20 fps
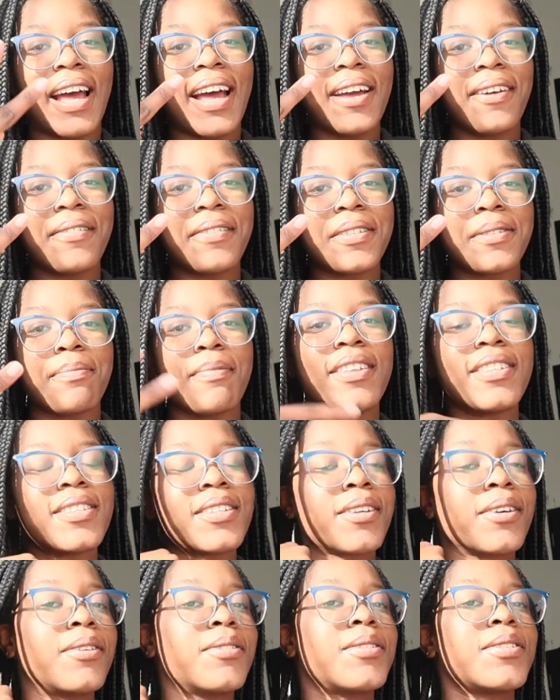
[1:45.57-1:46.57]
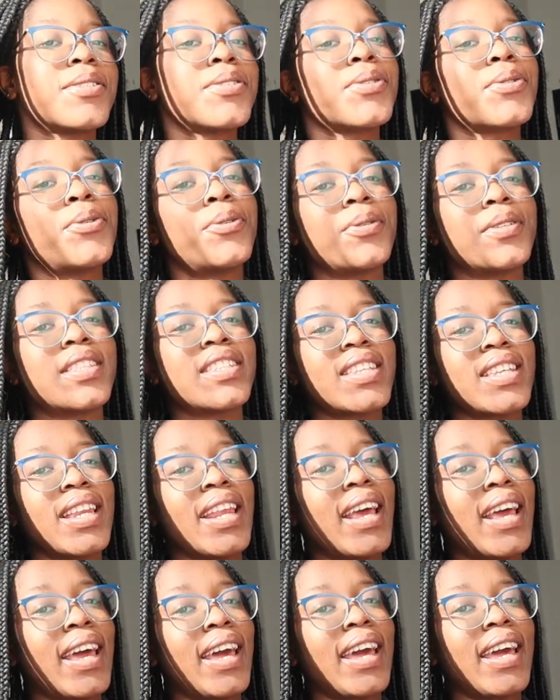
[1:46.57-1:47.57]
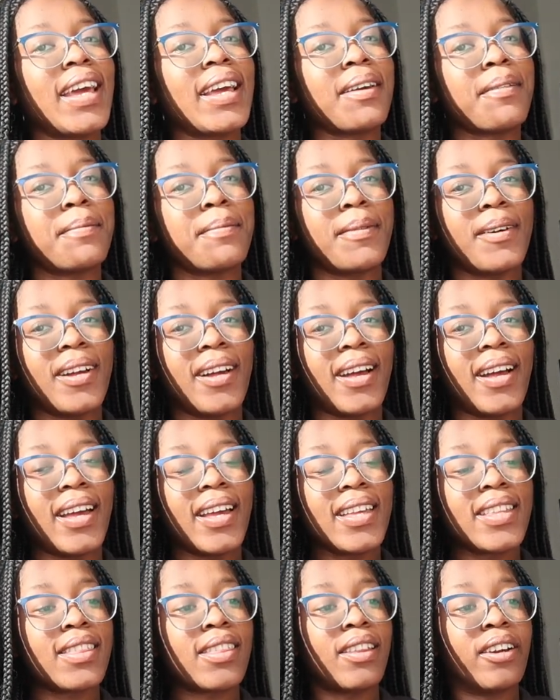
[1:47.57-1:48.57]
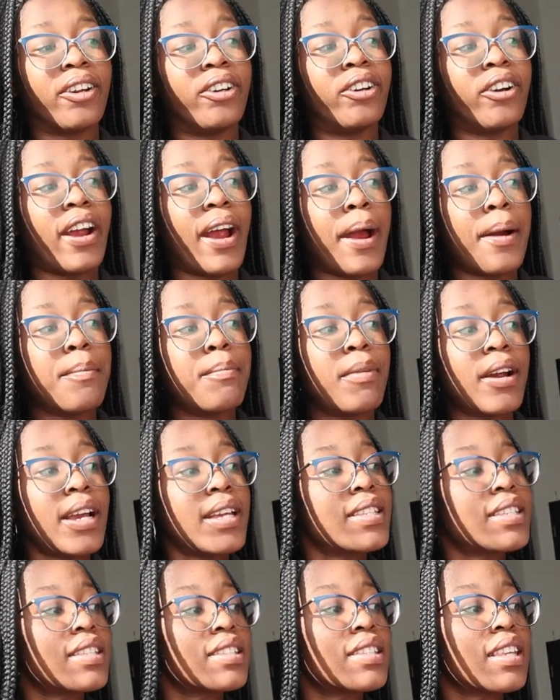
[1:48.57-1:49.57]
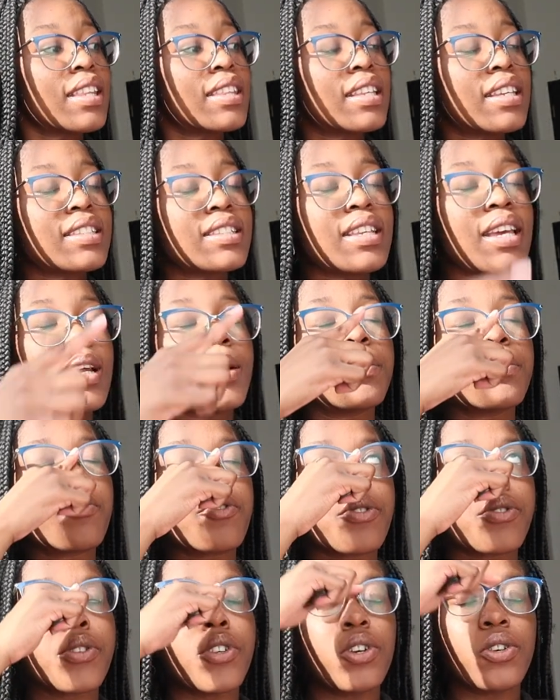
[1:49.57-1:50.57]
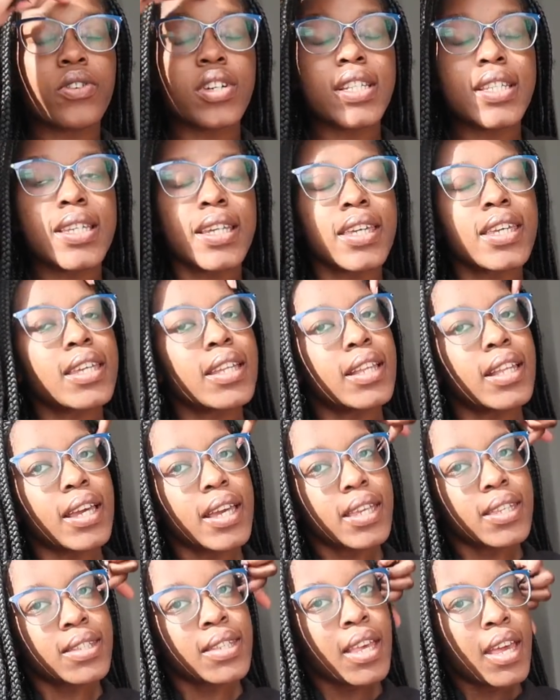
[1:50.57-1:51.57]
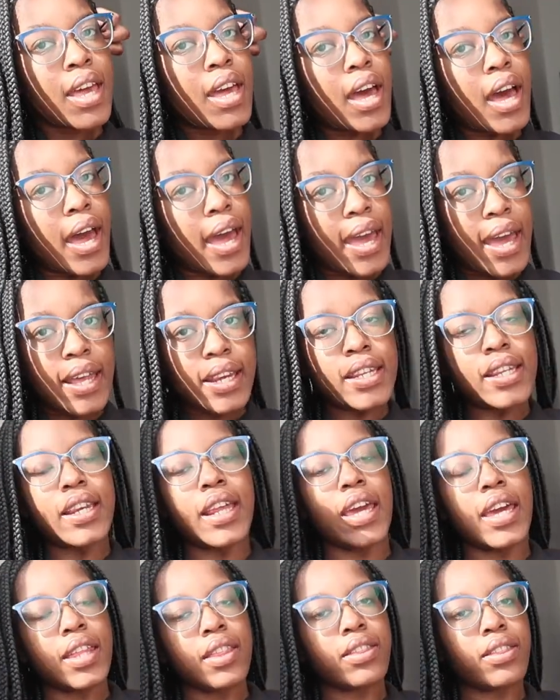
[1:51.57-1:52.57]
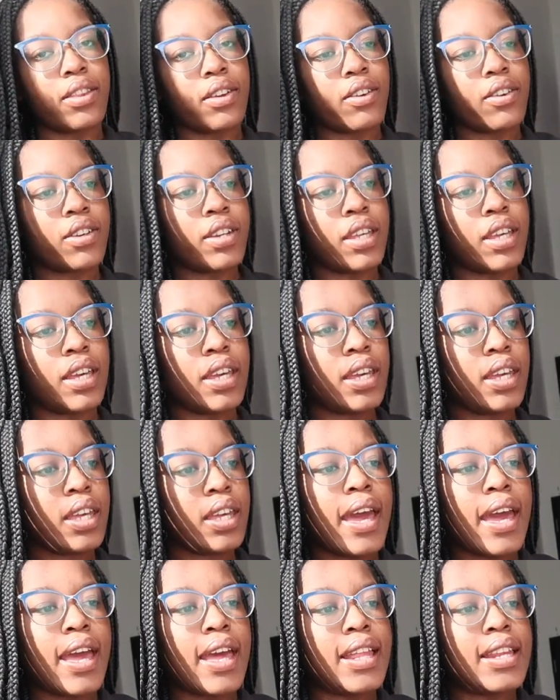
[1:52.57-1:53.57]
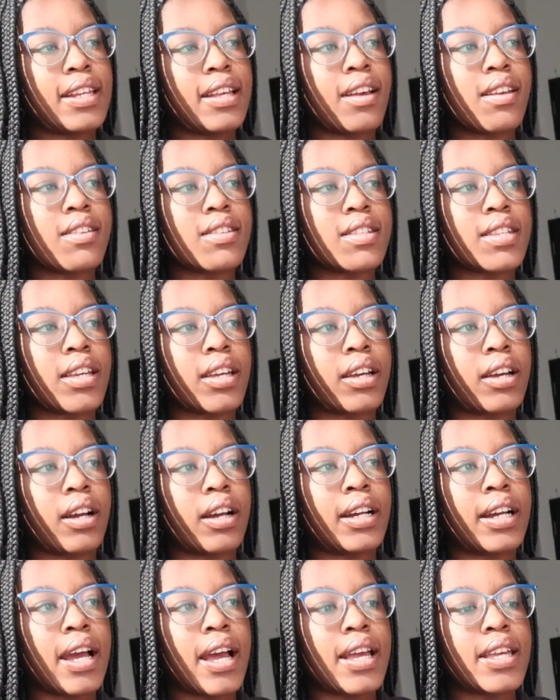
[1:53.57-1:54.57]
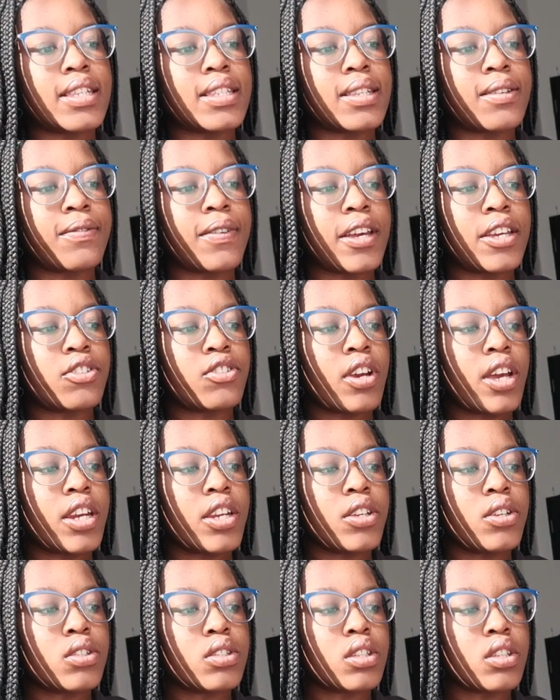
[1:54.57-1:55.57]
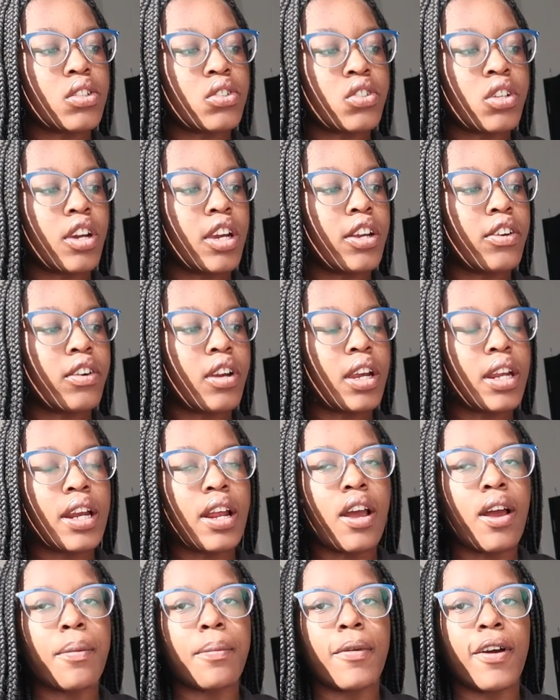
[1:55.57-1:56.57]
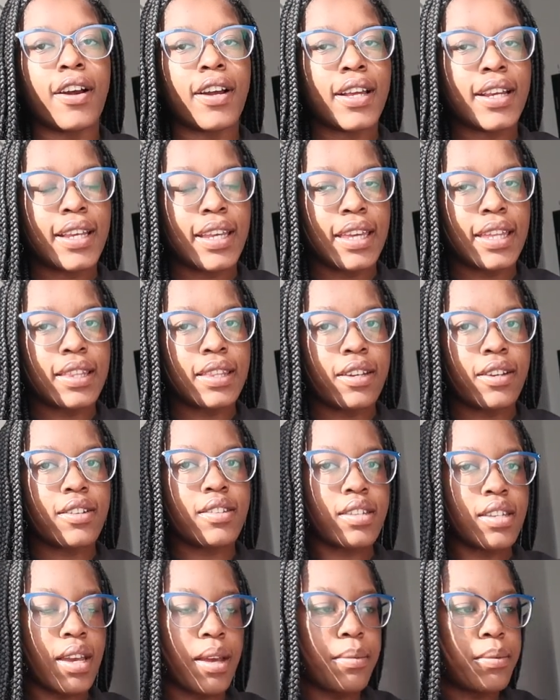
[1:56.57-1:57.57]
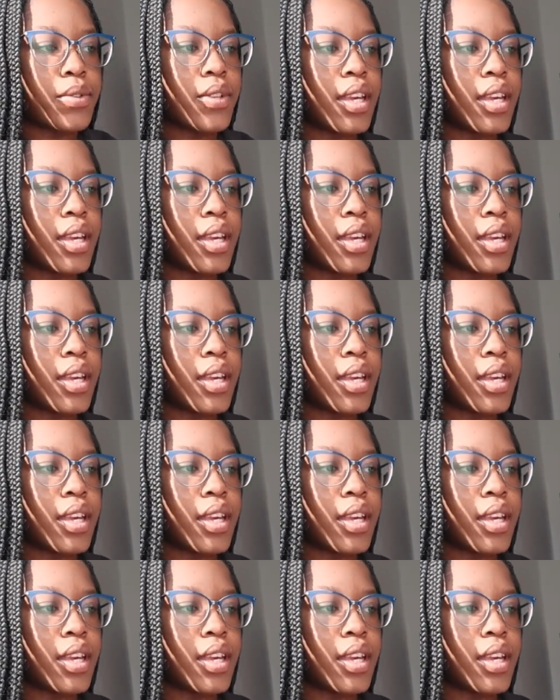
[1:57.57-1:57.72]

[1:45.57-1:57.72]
I was meant to go to school today, but the grab prices at the time were so ridiculous. I had an 8.30 and I was like, guys, if I try to use the train right now, I'm not gonna get there in time.